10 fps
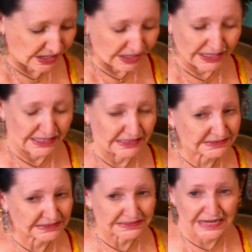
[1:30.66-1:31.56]
Uh,
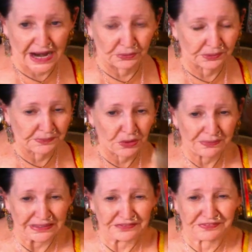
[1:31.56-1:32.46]
it's a tower
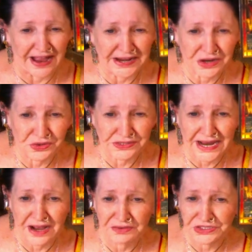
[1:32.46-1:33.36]
moment. If I go
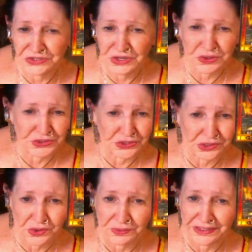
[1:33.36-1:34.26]
down, you know you're
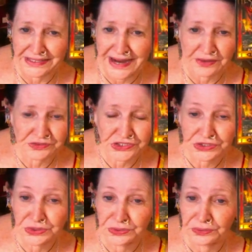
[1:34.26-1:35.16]
going down
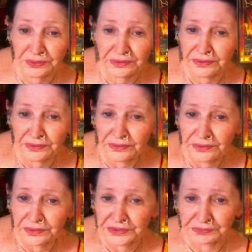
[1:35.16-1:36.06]
too.
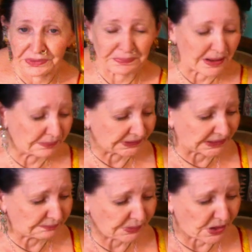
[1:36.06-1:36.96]
The
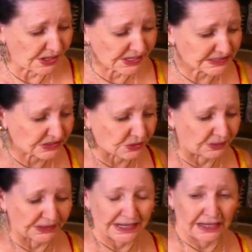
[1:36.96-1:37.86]
Republican Party's
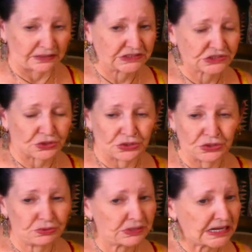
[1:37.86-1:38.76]
going down, so
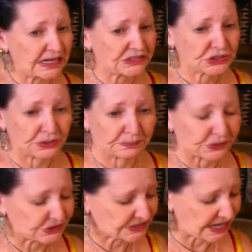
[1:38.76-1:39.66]
you need to
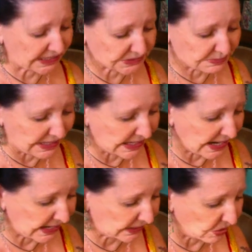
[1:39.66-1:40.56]
protect me
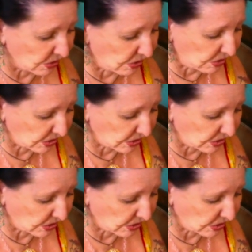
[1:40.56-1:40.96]
at all